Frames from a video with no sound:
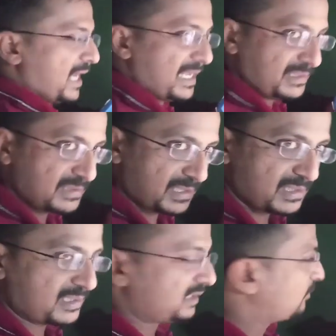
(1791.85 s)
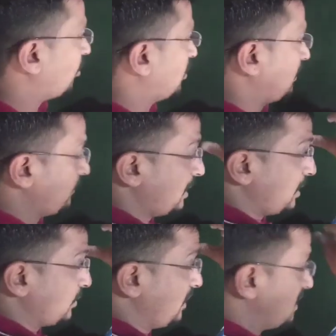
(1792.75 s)
as it settles at the bottom,
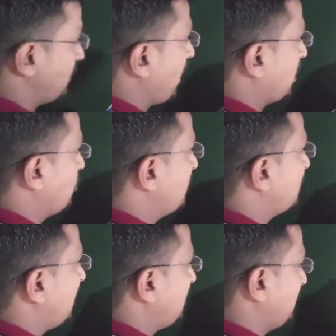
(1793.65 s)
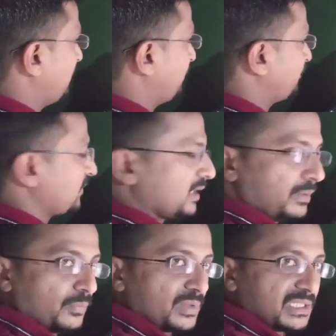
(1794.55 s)
there is a vacuum is created
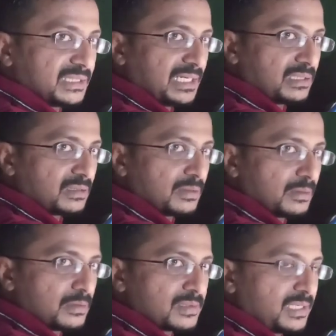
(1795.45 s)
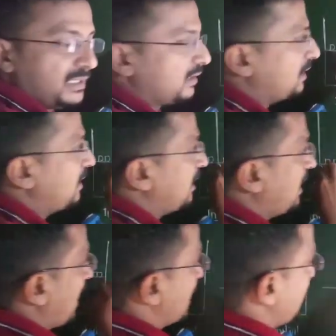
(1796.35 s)
within that cylinder,
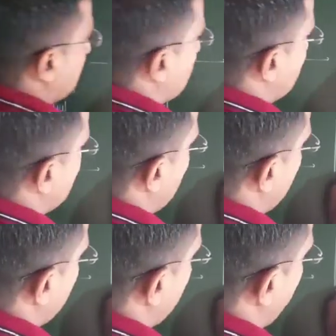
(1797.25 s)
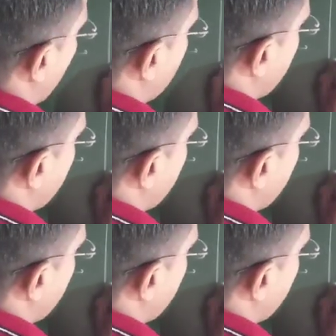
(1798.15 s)
and as vacuum is created, therefore